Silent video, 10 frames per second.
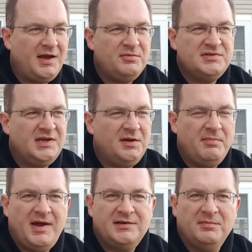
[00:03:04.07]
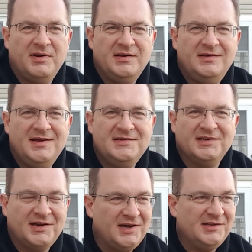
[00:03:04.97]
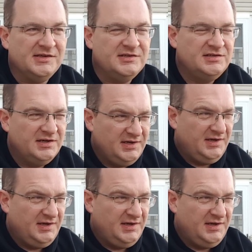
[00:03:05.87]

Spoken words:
I was thinking back to my days in college.